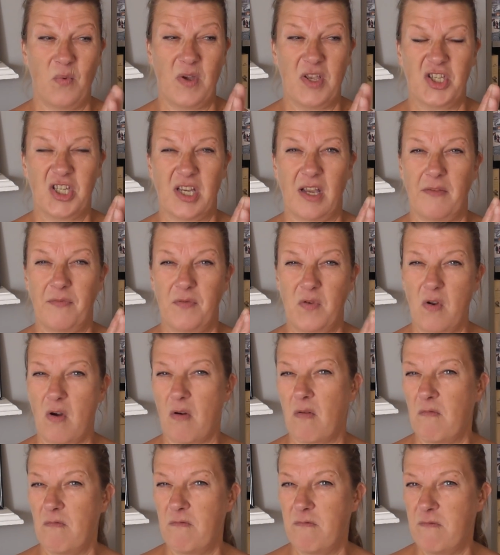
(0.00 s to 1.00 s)
which I've
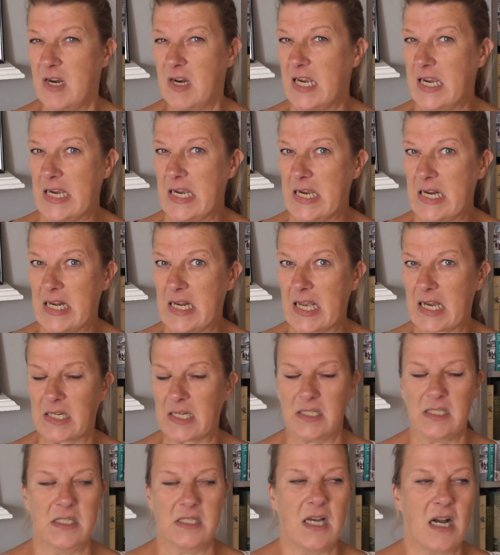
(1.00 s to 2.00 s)
not really
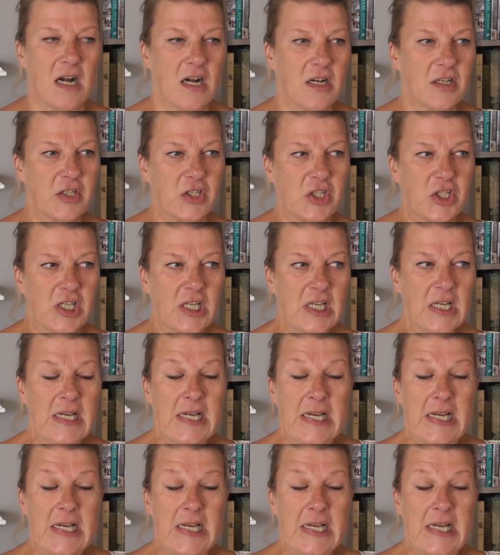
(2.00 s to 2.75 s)
had to touch,